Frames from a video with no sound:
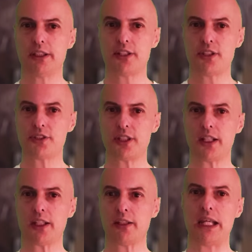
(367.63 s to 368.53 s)
This is
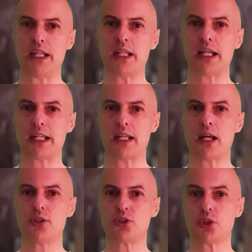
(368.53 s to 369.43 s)
the
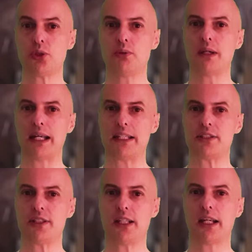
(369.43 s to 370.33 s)

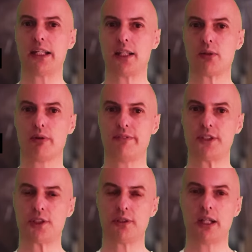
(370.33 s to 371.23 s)
EA288
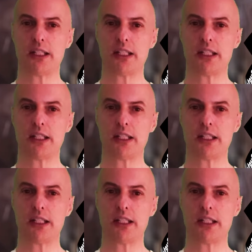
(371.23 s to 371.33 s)
revision,